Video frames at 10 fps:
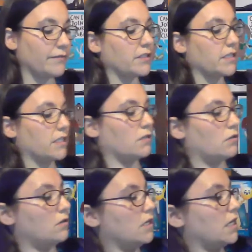
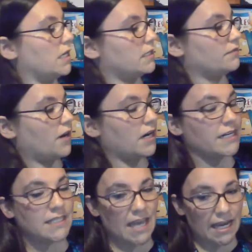versatile as far
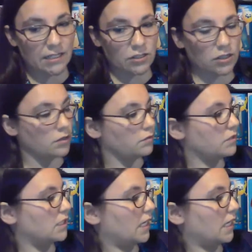as age goes.